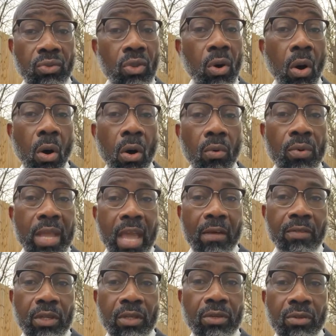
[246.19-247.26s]
So all we
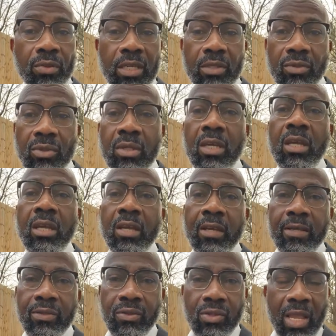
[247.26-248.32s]
have to do is
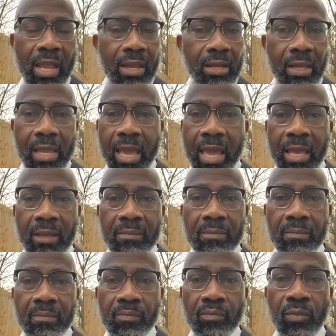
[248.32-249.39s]
stay in the game.
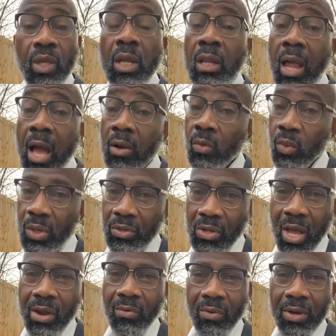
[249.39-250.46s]
The clock will
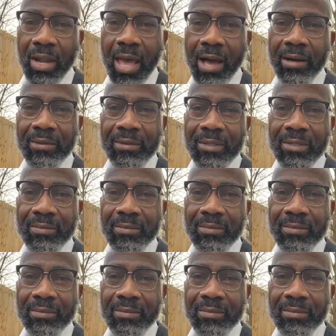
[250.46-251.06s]
not run out.